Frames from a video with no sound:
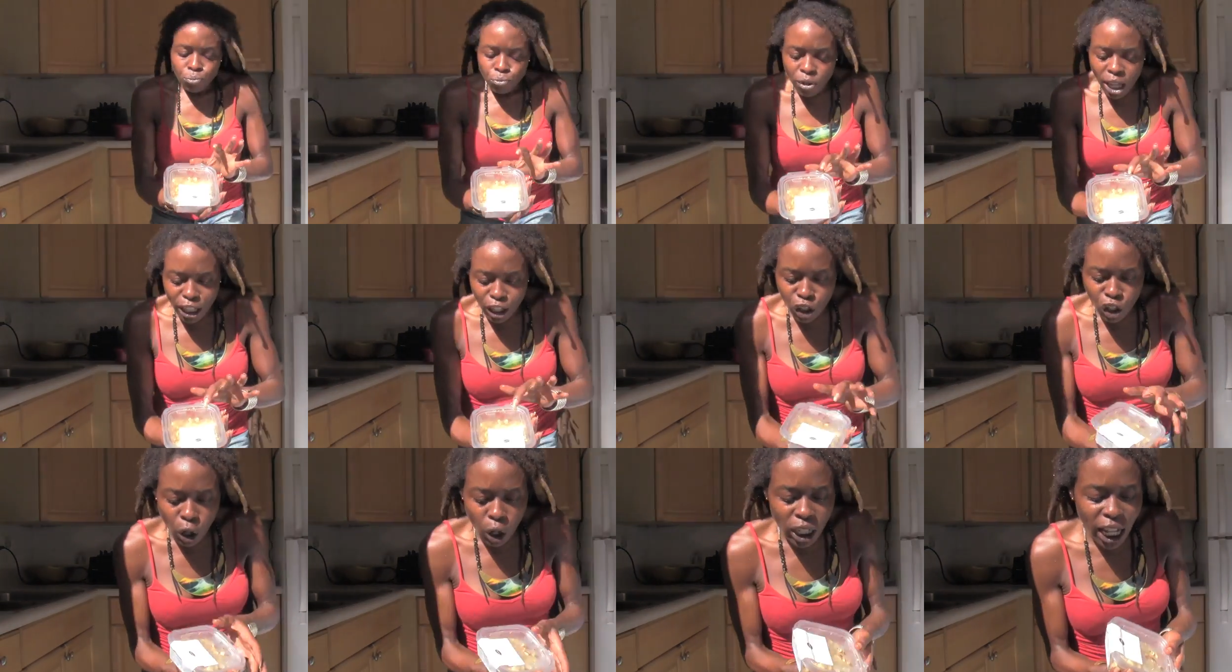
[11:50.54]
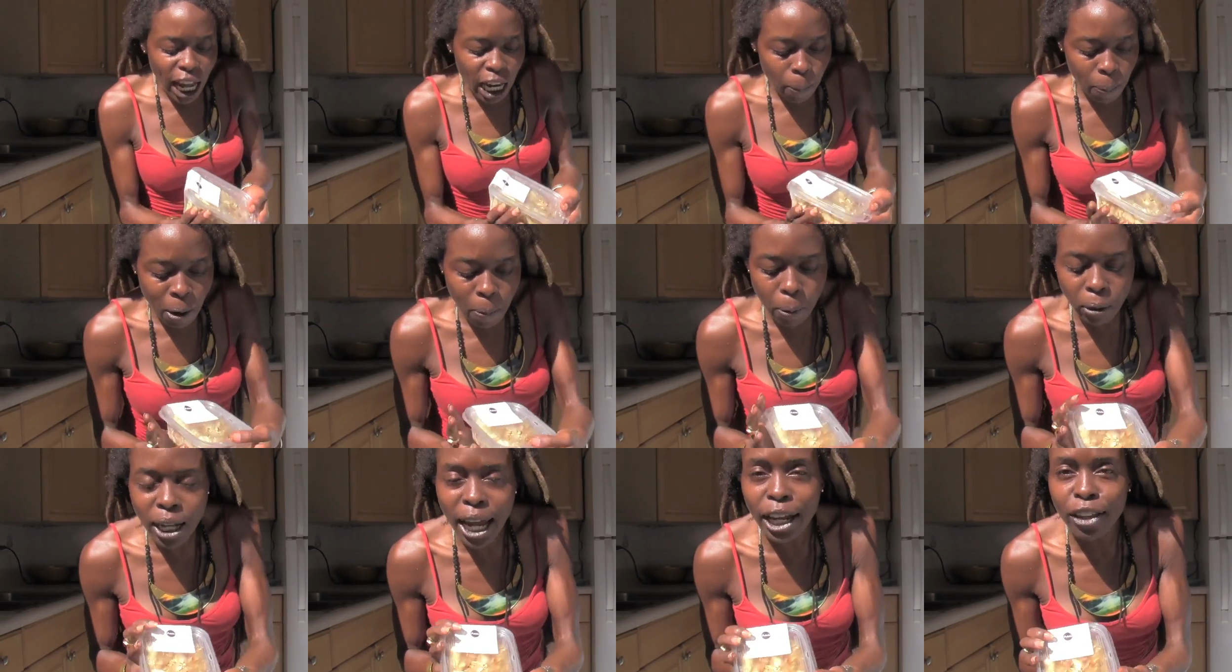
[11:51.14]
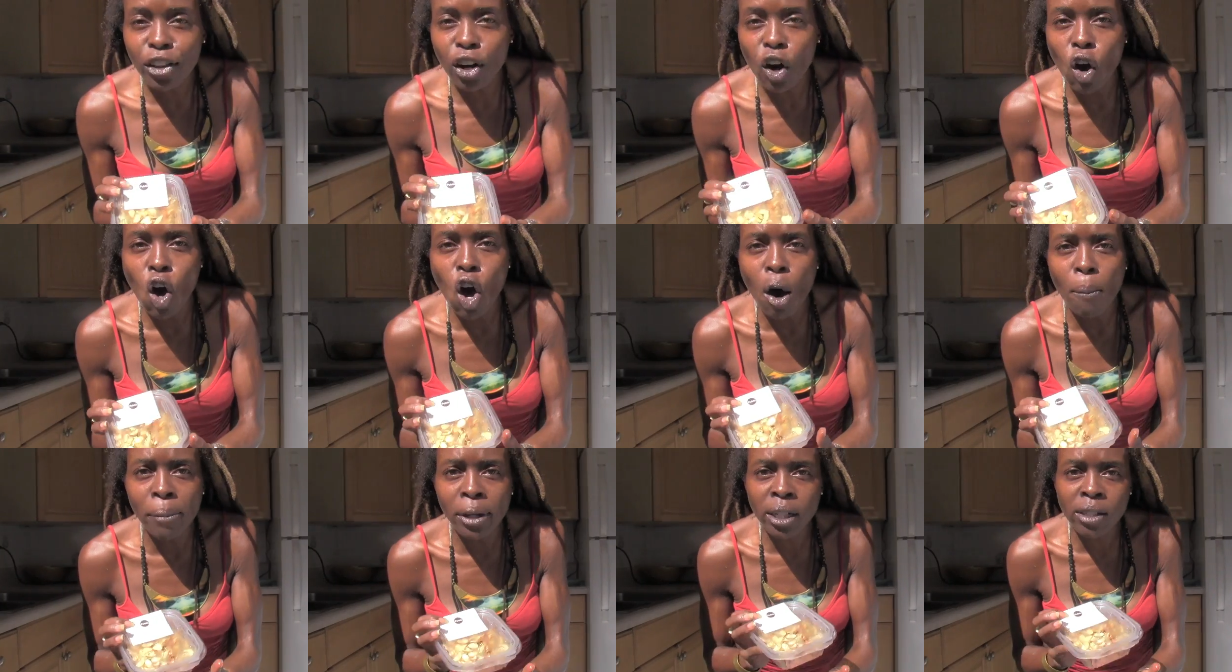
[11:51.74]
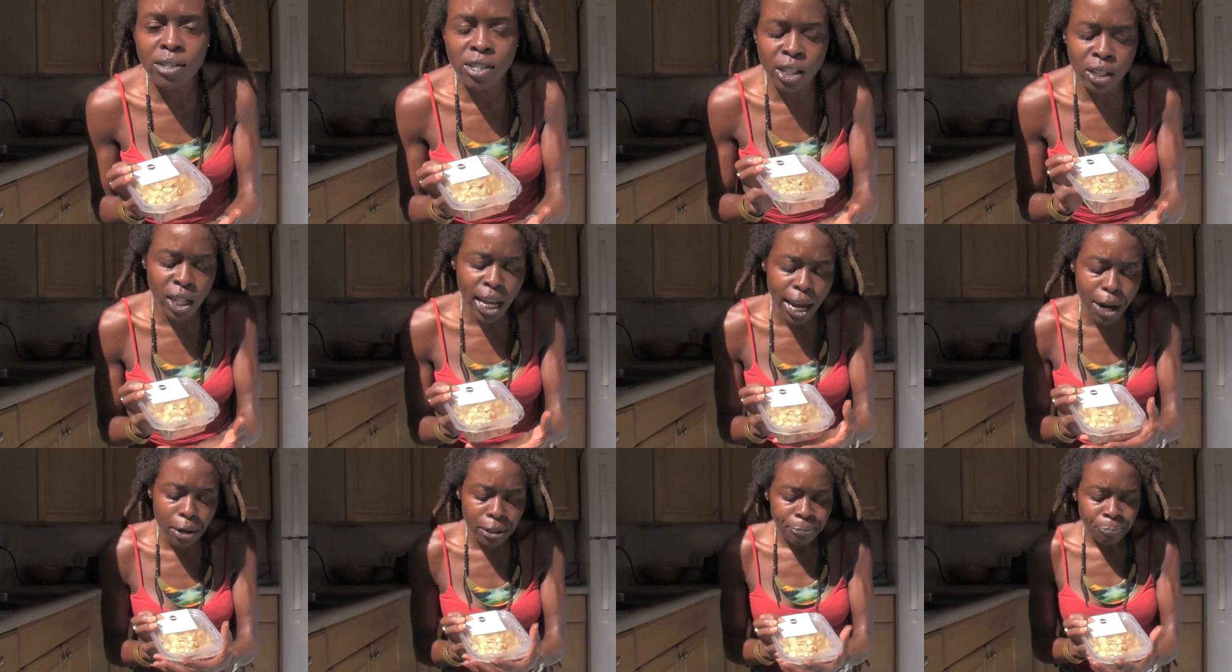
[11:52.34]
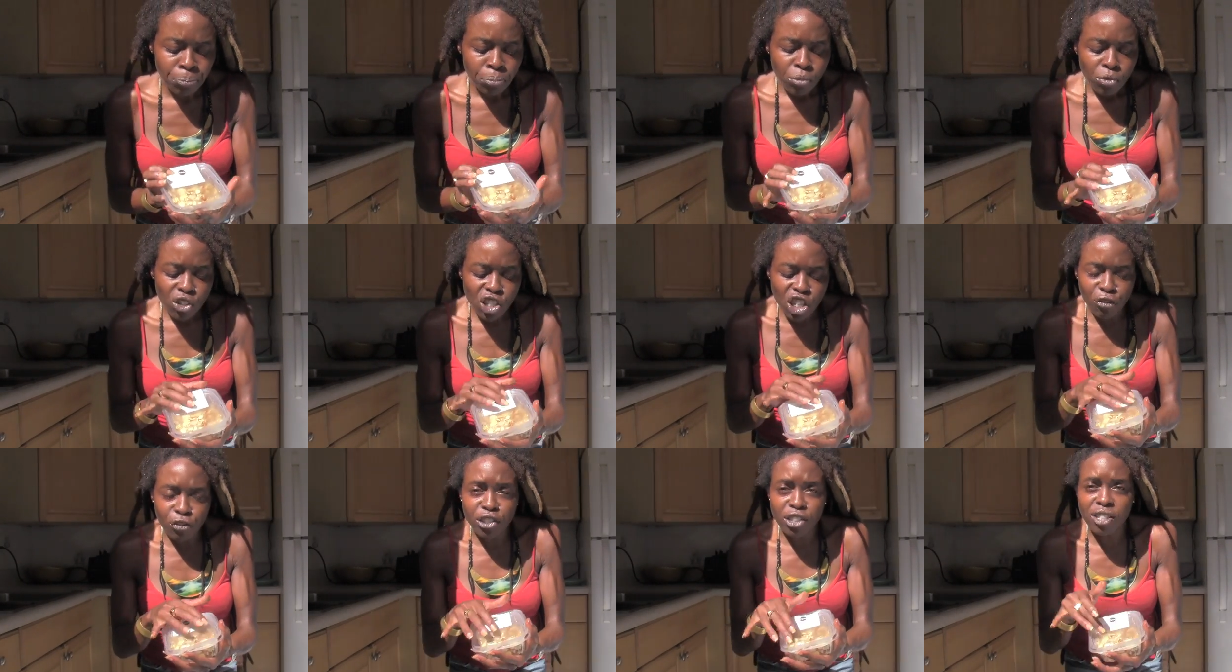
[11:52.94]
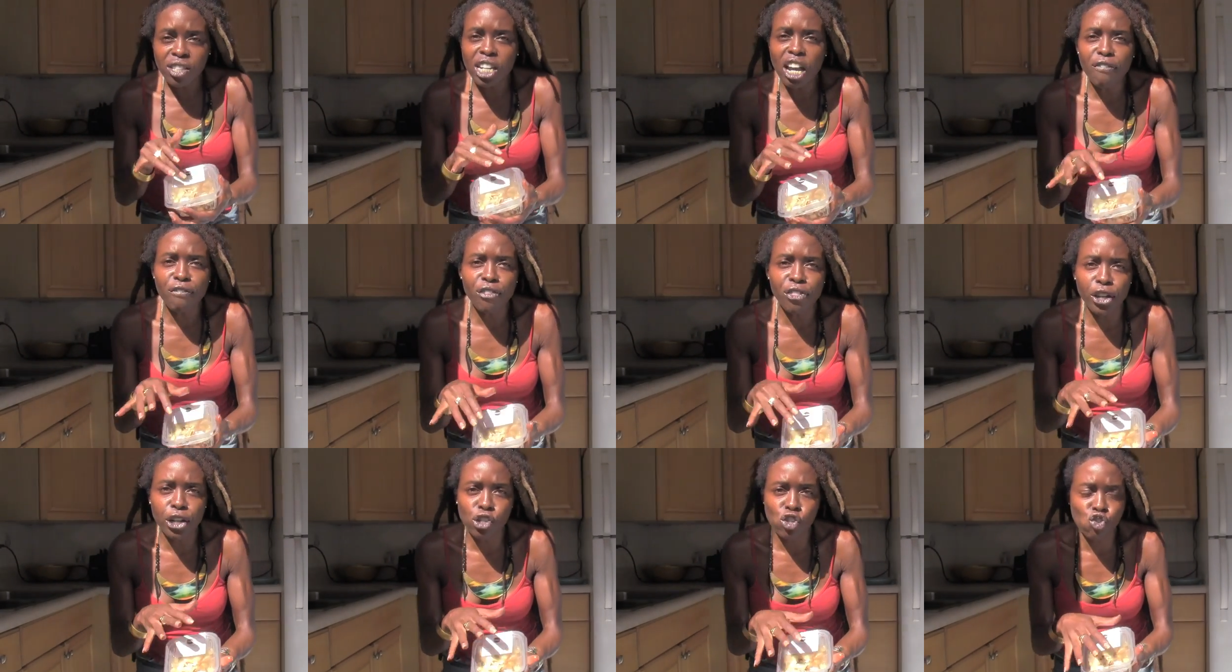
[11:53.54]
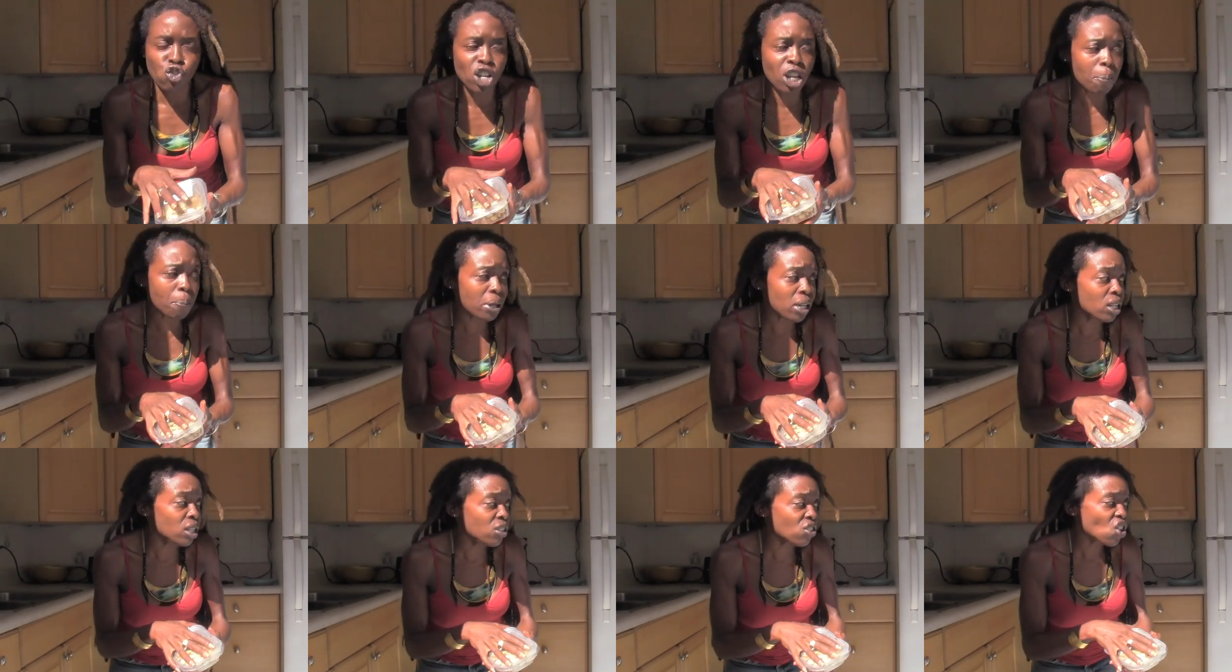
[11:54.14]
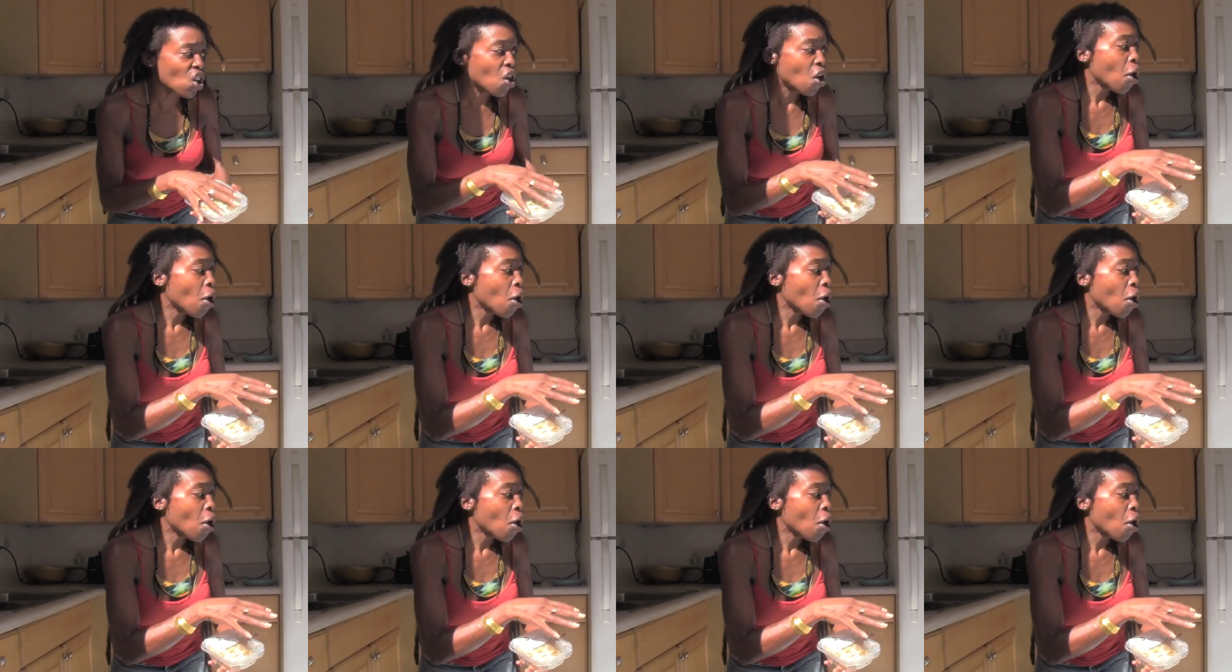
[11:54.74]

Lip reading: Like, you know, a lot of people like their almonds and like different stuff in their string beans.